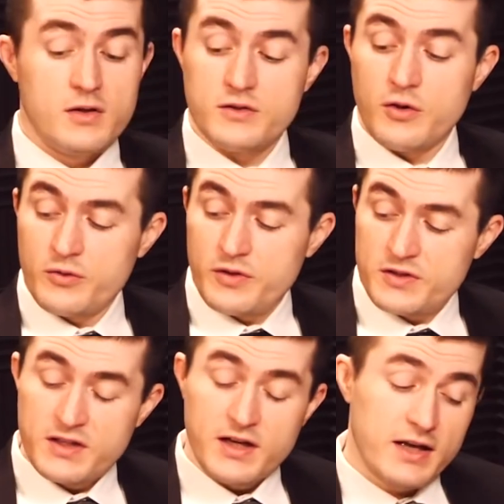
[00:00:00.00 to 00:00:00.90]
So
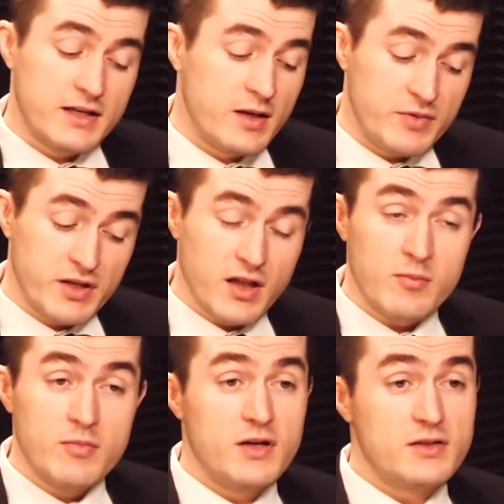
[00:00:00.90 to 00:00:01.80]
there's a guy named
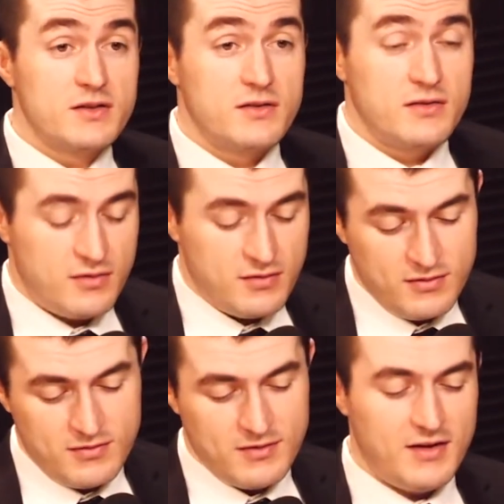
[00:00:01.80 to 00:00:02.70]
Elon Musk,
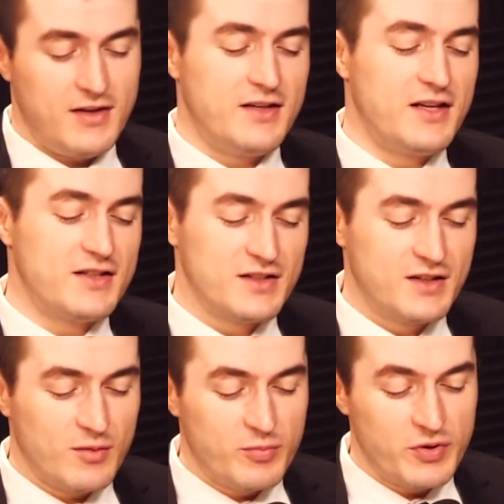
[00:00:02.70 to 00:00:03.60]
and he has a
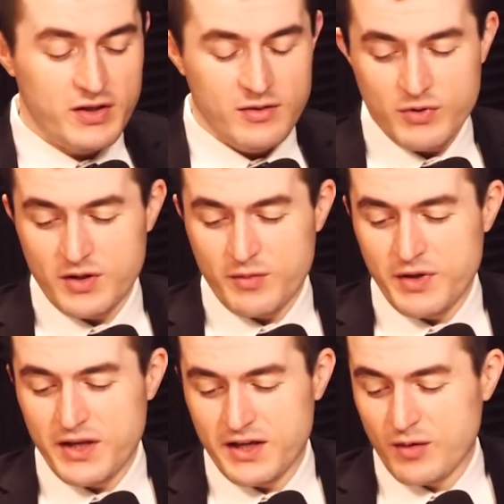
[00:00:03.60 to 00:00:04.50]
company, one of the
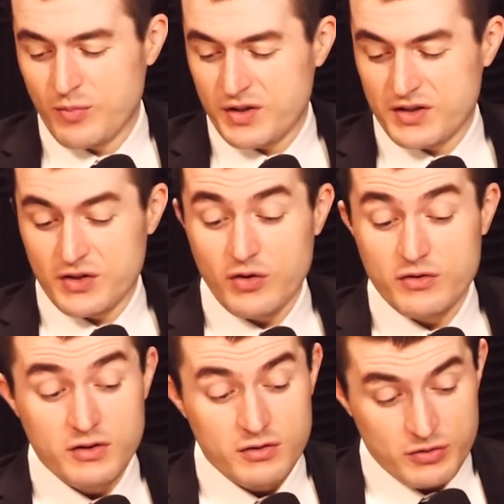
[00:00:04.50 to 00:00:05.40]
many companies called
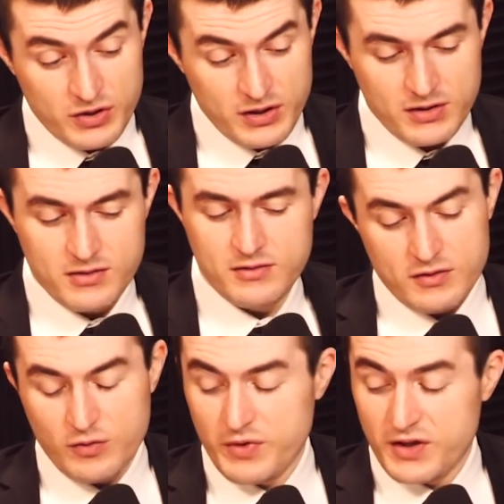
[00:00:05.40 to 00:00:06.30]
Neuralink.
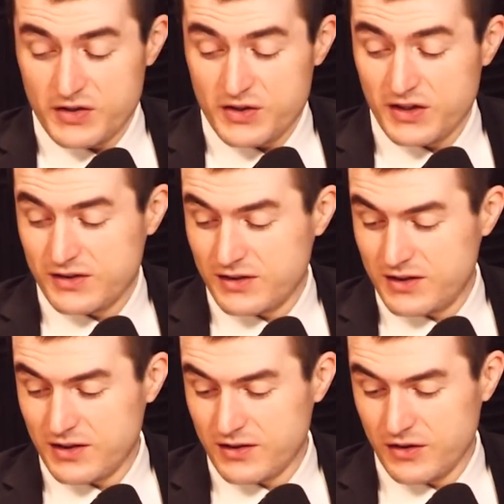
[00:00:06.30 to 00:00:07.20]
So it'd be interesting to
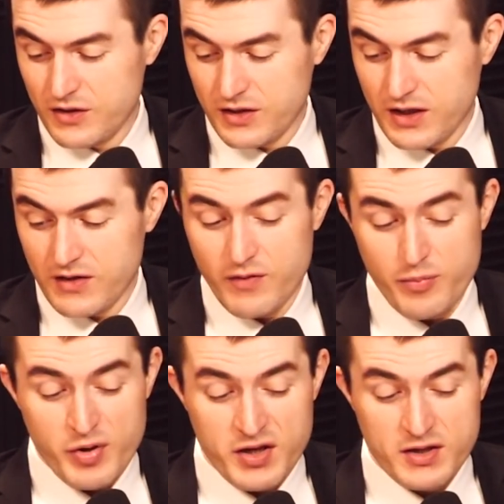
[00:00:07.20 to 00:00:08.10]
hear your kind of
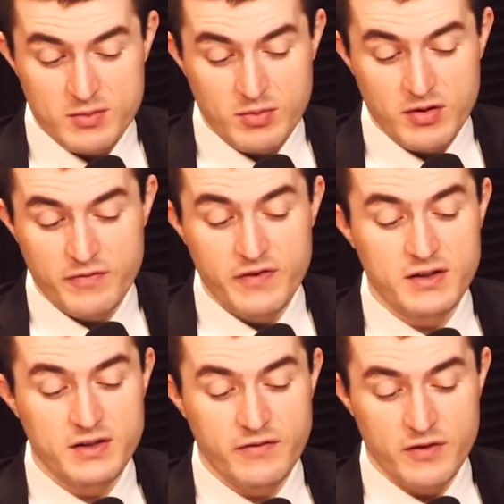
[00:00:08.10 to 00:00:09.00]
opinions about a
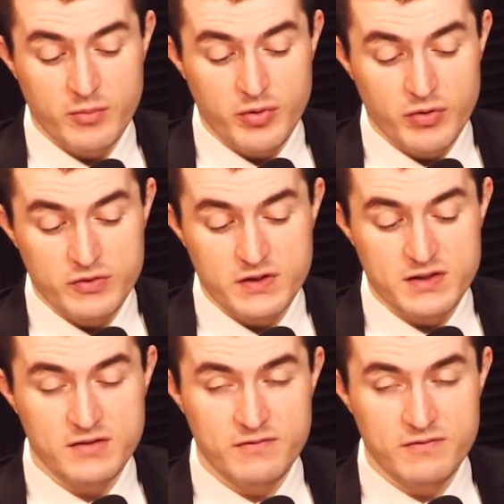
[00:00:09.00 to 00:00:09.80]
very different approach that's